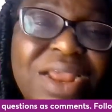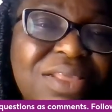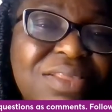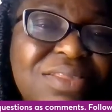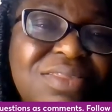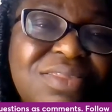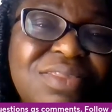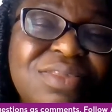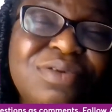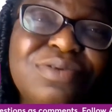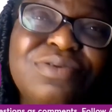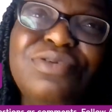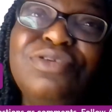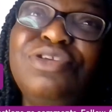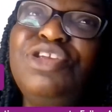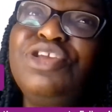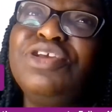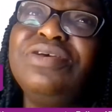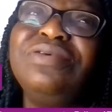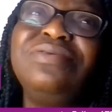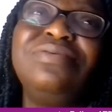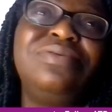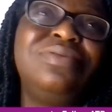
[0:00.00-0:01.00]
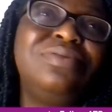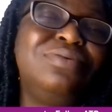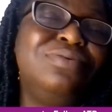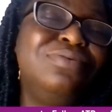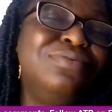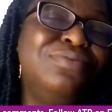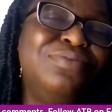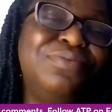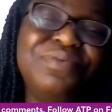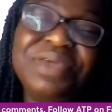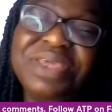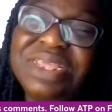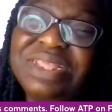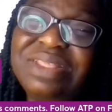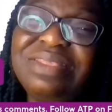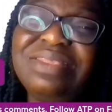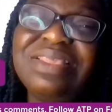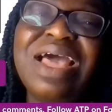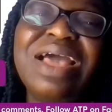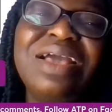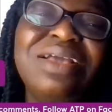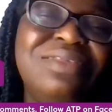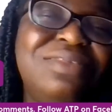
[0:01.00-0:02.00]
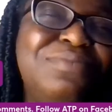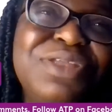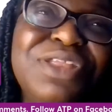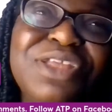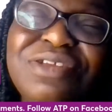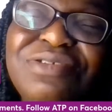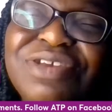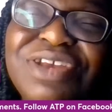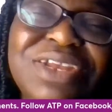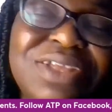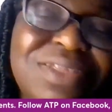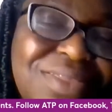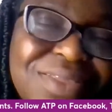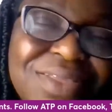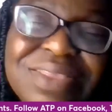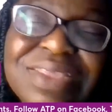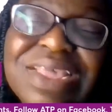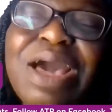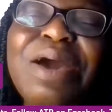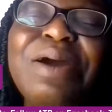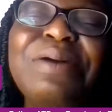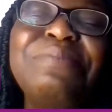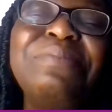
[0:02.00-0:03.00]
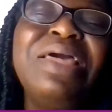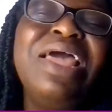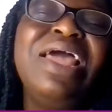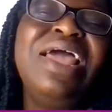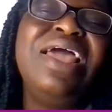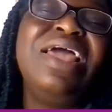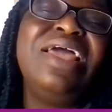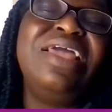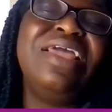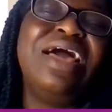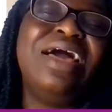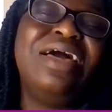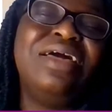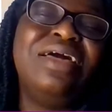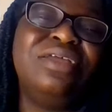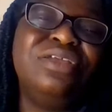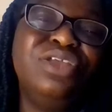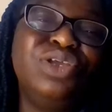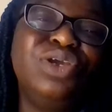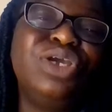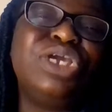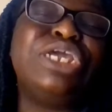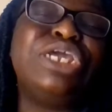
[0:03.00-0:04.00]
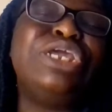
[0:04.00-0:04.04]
askthepediatricians.com. You can read important